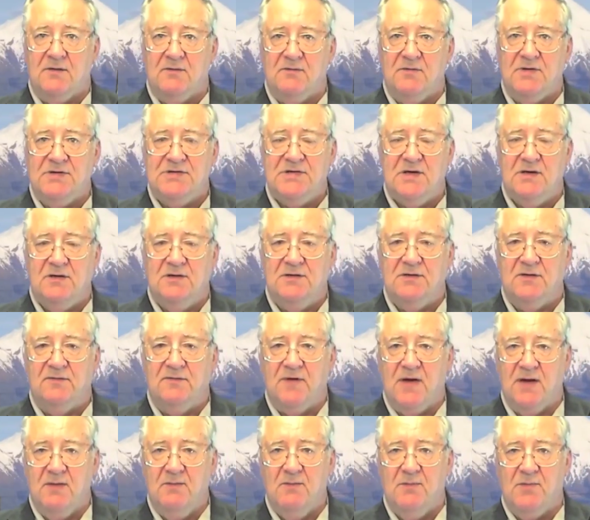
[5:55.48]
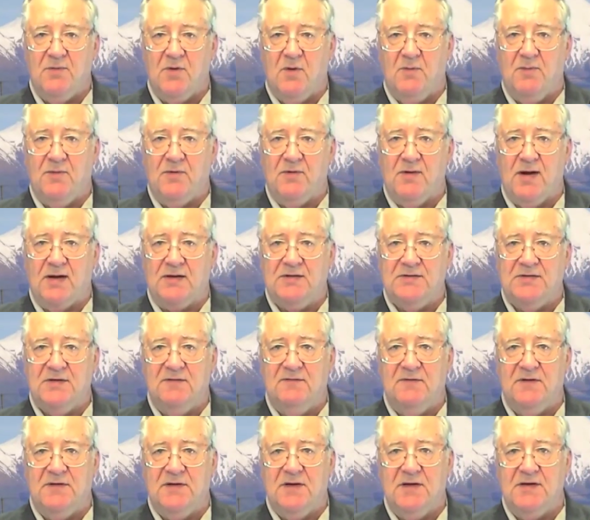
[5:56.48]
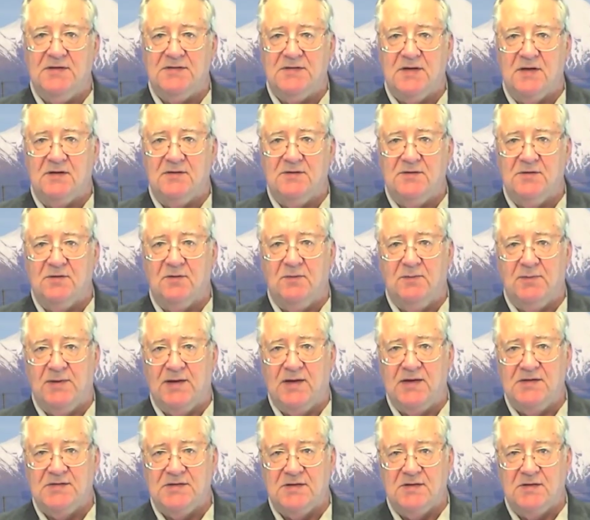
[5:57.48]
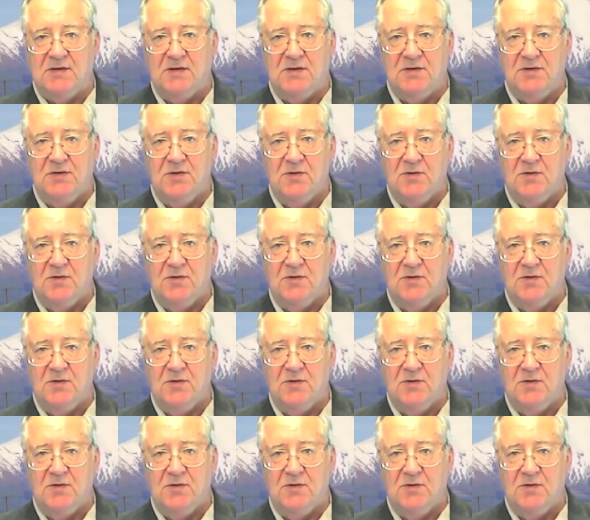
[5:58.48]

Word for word: the result of improper activities that took place in the